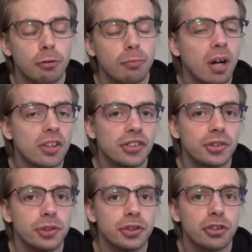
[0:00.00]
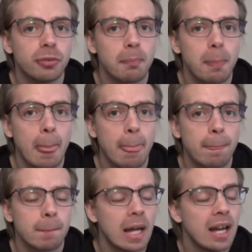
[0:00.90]
of monsters,
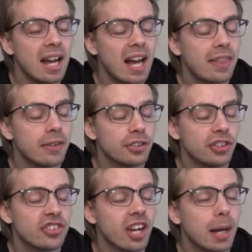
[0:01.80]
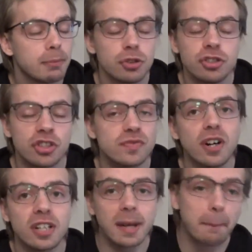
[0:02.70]
and there's a time to just
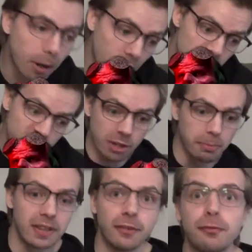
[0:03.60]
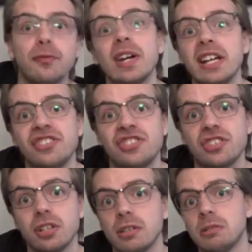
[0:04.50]
fucking punch them in the
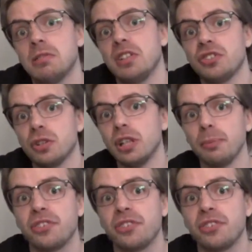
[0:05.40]
face. That's all I'm